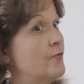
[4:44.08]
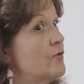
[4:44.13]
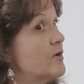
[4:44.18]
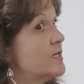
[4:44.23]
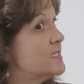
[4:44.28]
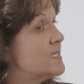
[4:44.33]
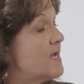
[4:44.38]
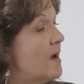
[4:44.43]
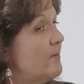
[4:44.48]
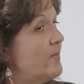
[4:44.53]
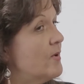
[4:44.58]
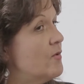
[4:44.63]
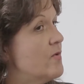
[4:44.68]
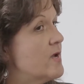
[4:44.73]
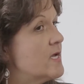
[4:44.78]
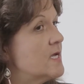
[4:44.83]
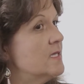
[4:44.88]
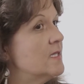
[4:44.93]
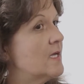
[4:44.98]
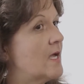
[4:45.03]
For example,
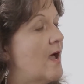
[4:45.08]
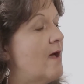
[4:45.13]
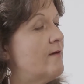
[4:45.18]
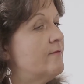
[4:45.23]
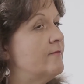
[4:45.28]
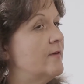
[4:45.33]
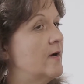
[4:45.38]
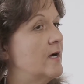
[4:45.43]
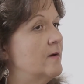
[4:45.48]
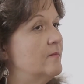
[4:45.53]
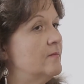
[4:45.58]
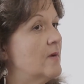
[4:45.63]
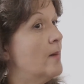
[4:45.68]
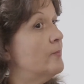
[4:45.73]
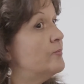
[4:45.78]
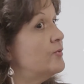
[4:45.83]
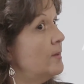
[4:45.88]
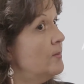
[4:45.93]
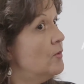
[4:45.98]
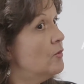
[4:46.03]
we can have a
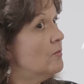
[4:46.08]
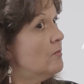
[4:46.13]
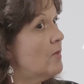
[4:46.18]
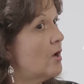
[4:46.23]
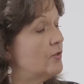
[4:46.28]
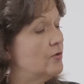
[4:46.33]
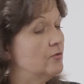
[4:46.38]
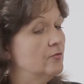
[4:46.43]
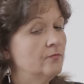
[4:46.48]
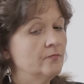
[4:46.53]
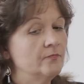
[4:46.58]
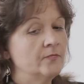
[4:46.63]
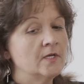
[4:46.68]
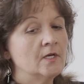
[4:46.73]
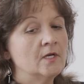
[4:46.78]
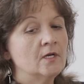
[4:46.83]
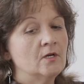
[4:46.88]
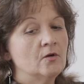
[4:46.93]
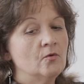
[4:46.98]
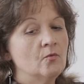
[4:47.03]
premium model,
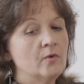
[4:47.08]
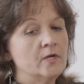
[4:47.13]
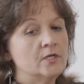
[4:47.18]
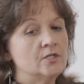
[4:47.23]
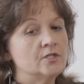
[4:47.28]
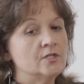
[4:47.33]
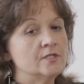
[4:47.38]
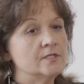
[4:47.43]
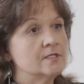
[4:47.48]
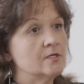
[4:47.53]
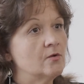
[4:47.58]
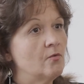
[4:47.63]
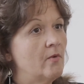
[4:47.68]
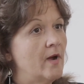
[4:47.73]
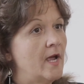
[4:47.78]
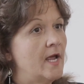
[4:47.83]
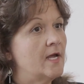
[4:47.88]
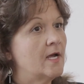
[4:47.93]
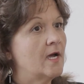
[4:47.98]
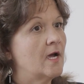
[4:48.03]
which is a
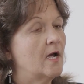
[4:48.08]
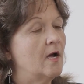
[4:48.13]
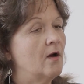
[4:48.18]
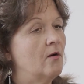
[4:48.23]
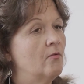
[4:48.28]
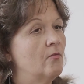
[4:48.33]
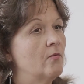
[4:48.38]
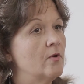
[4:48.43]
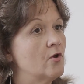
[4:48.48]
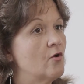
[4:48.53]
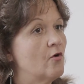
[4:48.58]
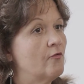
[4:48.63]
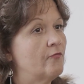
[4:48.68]
way how we